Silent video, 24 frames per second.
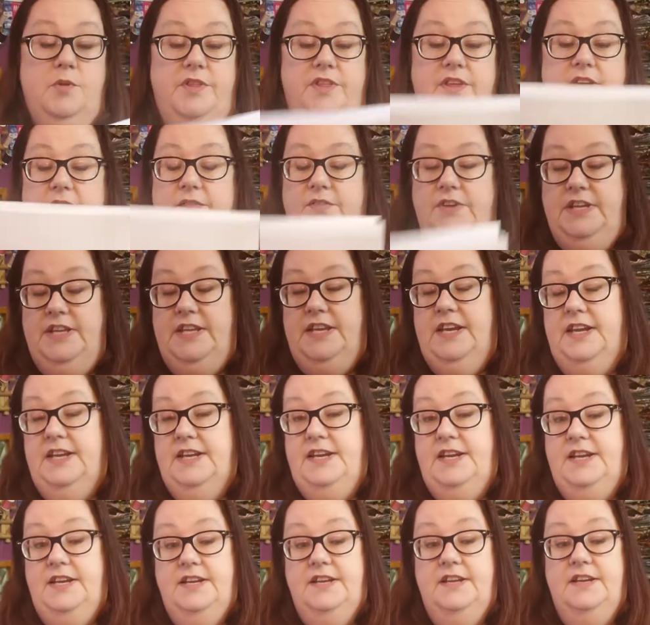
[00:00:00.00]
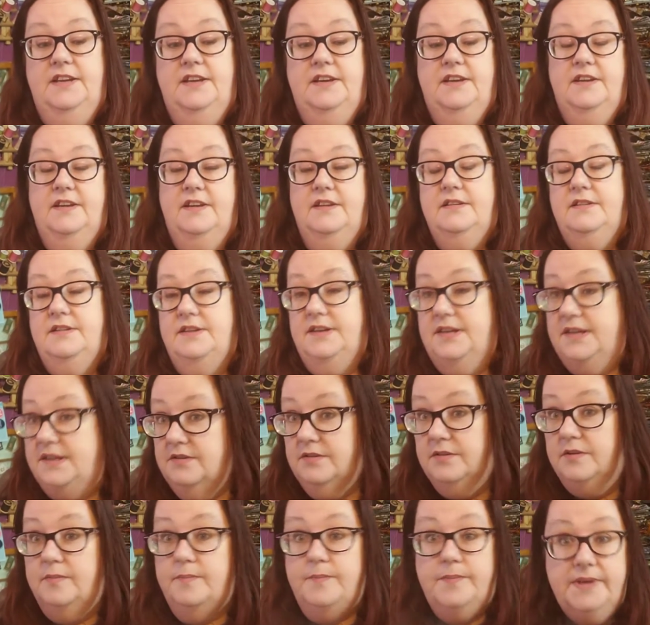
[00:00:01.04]
with everything I needed,
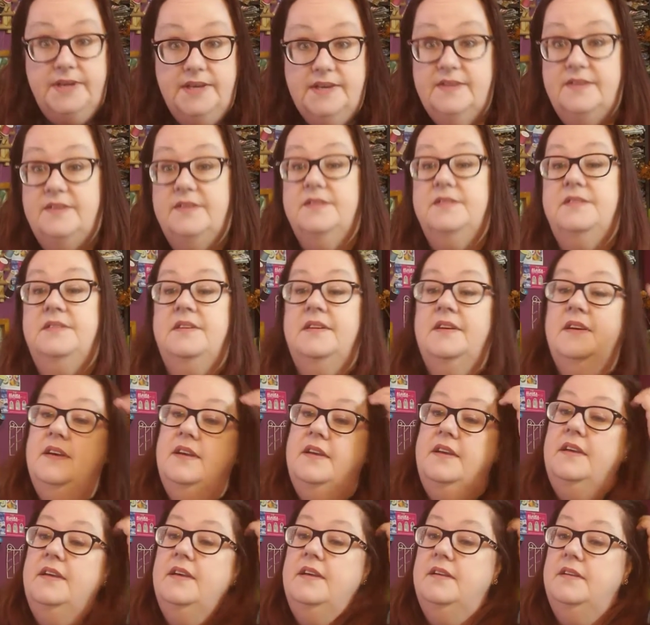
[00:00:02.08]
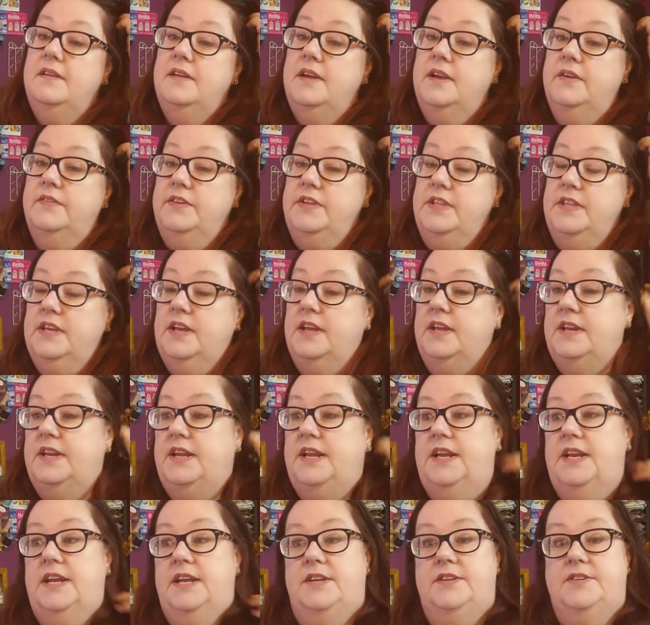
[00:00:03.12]
needle, pins, everything I
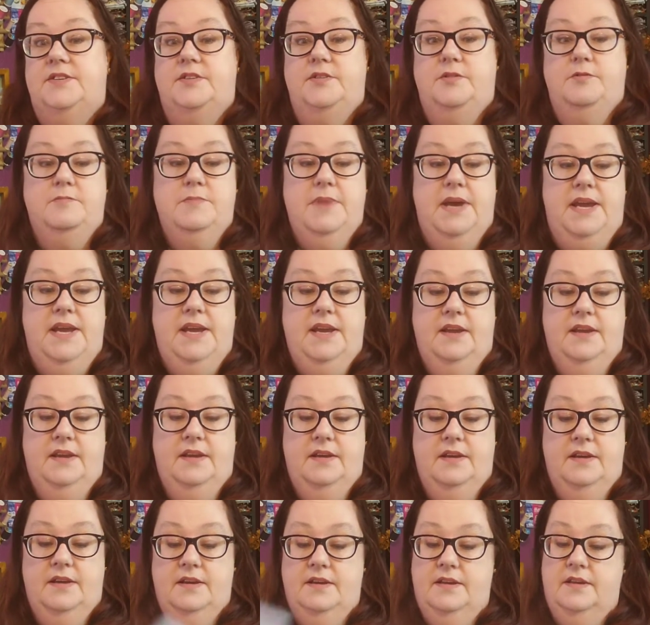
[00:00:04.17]
needed to make